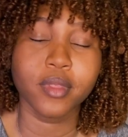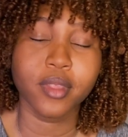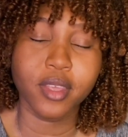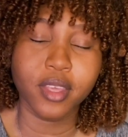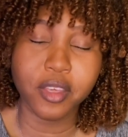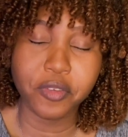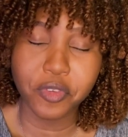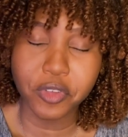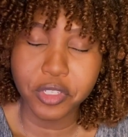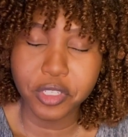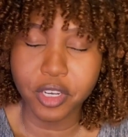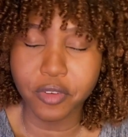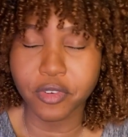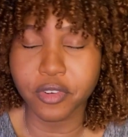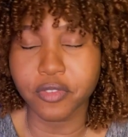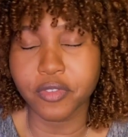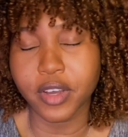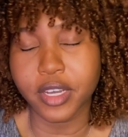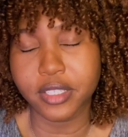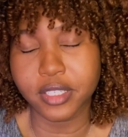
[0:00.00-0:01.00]
Give yourself a
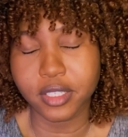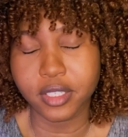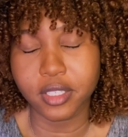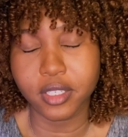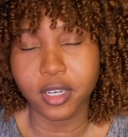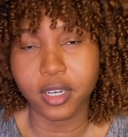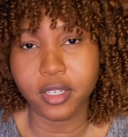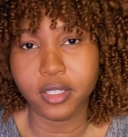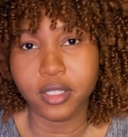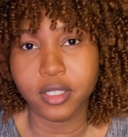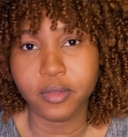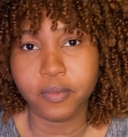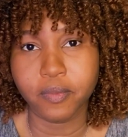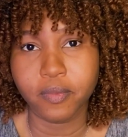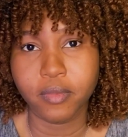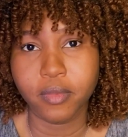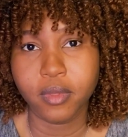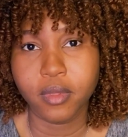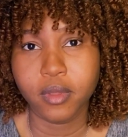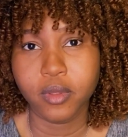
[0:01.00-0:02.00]
fighting chance.
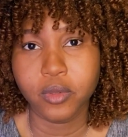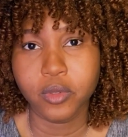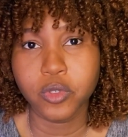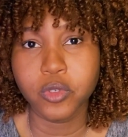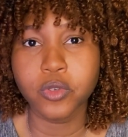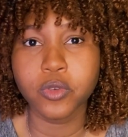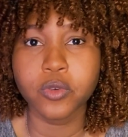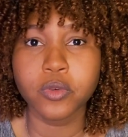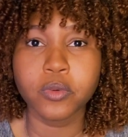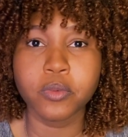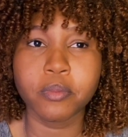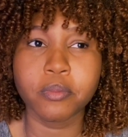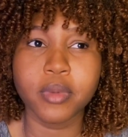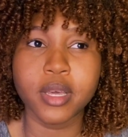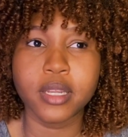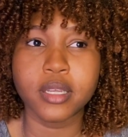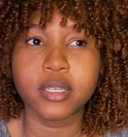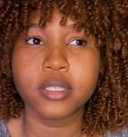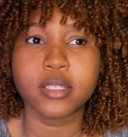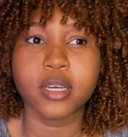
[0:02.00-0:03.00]
Too
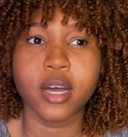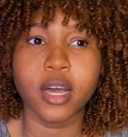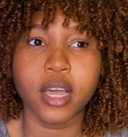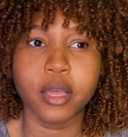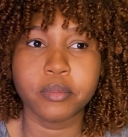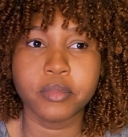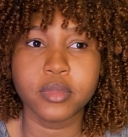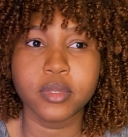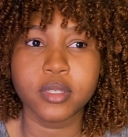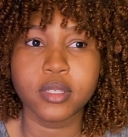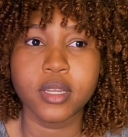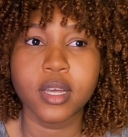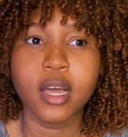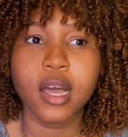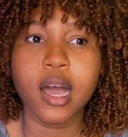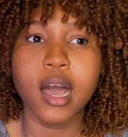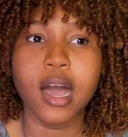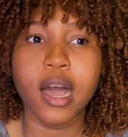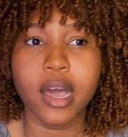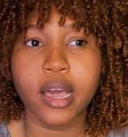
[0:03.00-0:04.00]
many times,
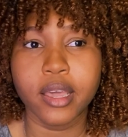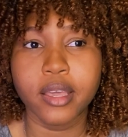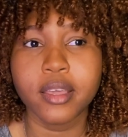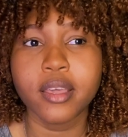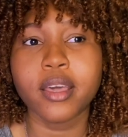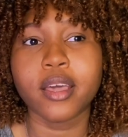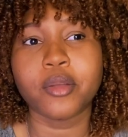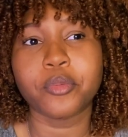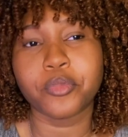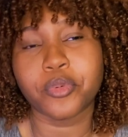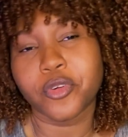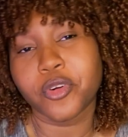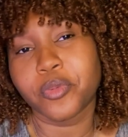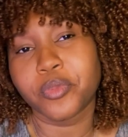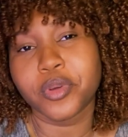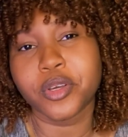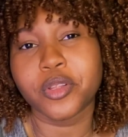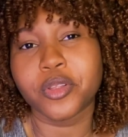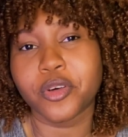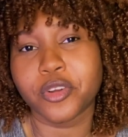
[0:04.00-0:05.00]
I and
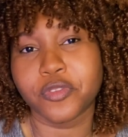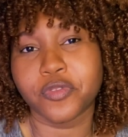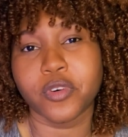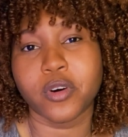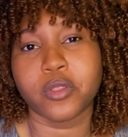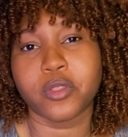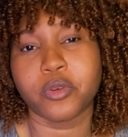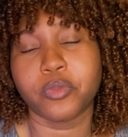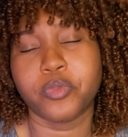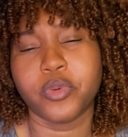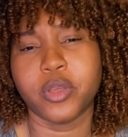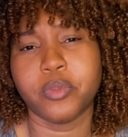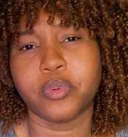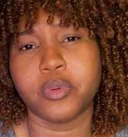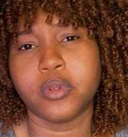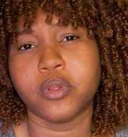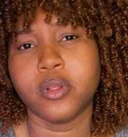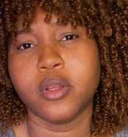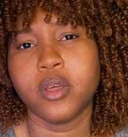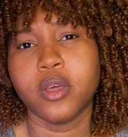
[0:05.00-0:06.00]
probably a lot of other
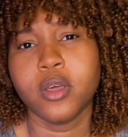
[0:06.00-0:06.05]
people,